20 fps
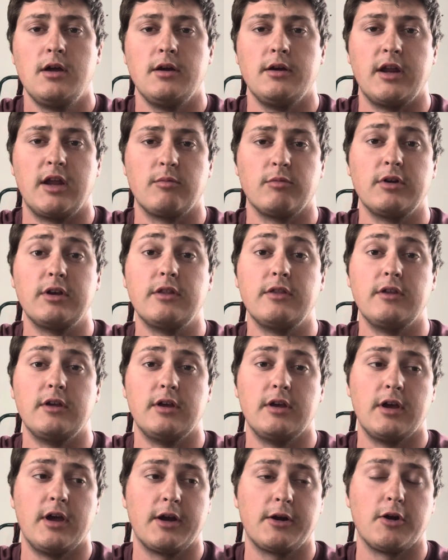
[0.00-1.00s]
namely
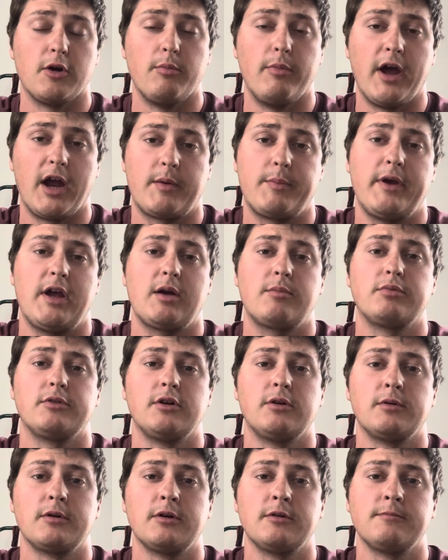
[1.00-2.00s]
the Echo backpack
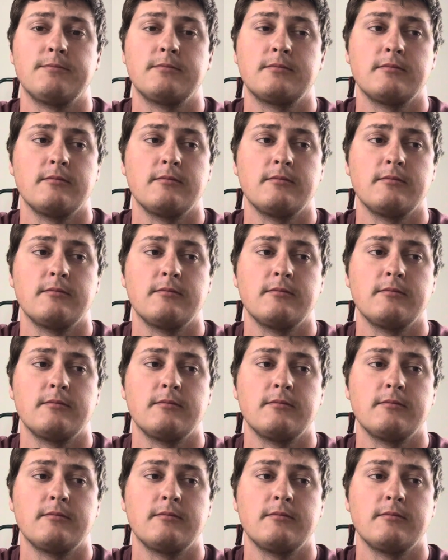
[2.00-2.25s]
blower.